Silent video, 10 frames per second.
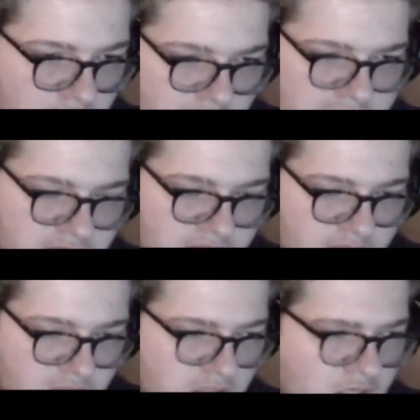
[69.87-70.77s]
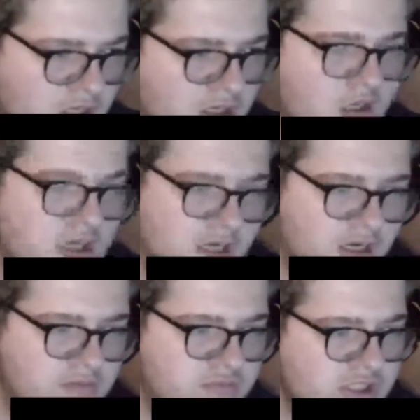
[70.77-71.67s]
September. Um,
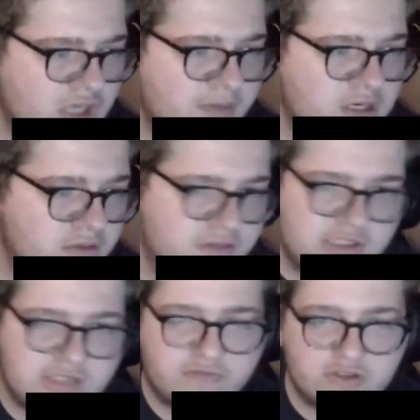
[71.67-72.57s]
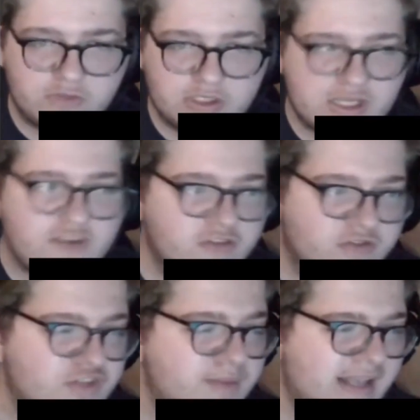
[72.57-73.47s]
so I've been doing this for, for what seven, for the
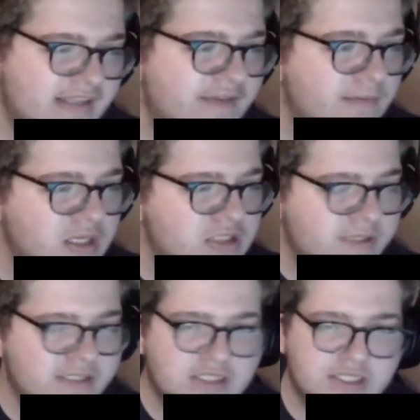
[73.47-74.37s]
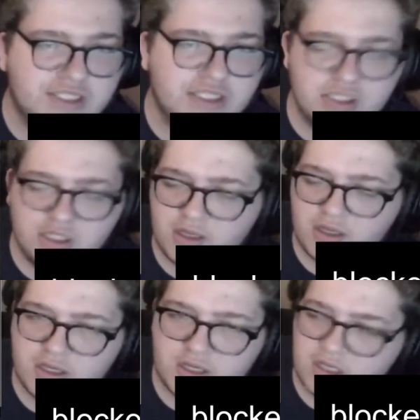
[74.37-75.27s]
past seven months basically,
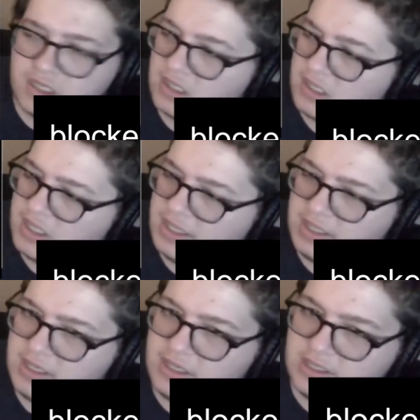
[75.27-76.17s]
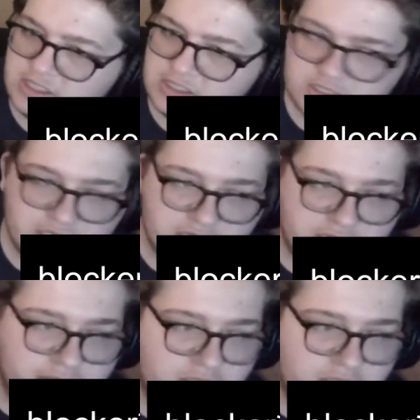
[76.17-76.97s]
and it's just uh,